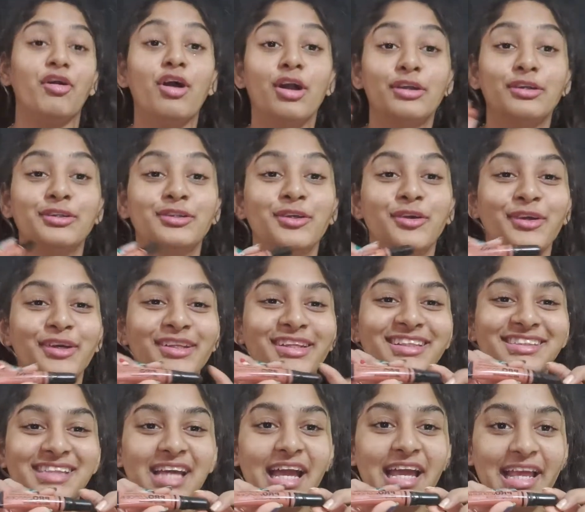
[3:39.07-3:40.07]
forgot to show you
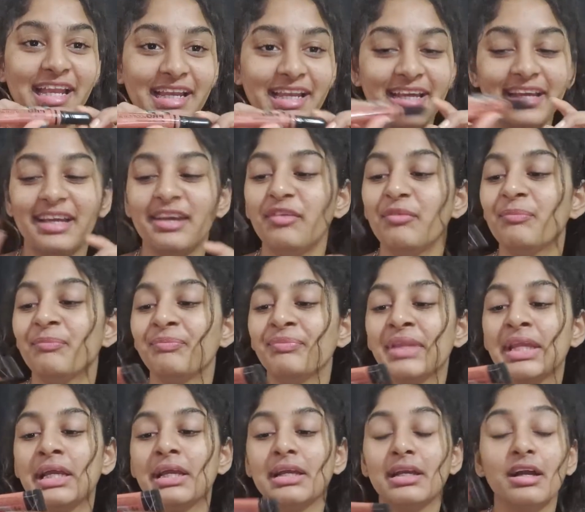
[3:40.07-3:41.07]
this LA
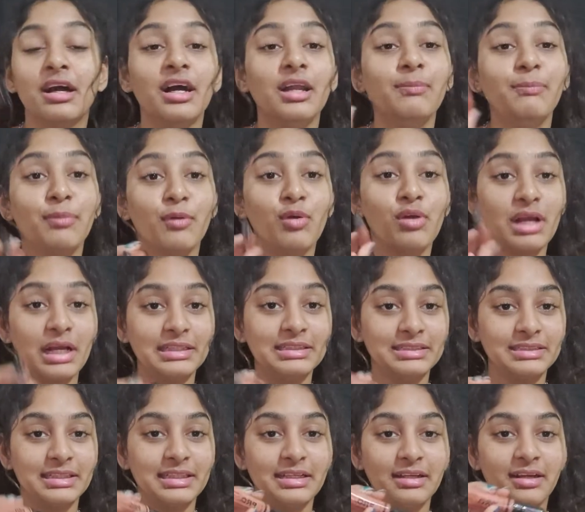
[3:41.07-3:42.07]
Girl Pro
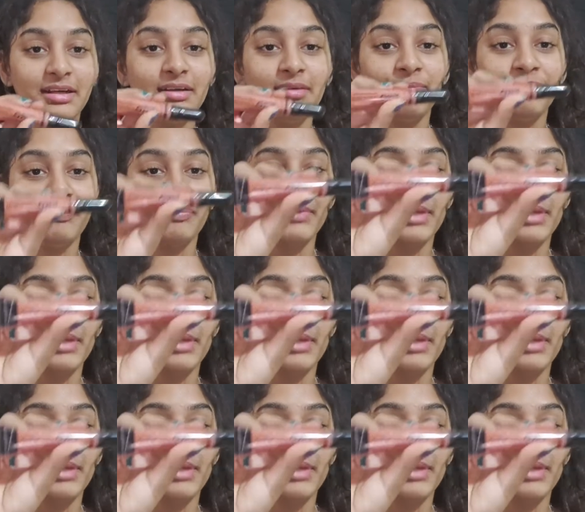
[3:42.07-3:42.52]
Concealer.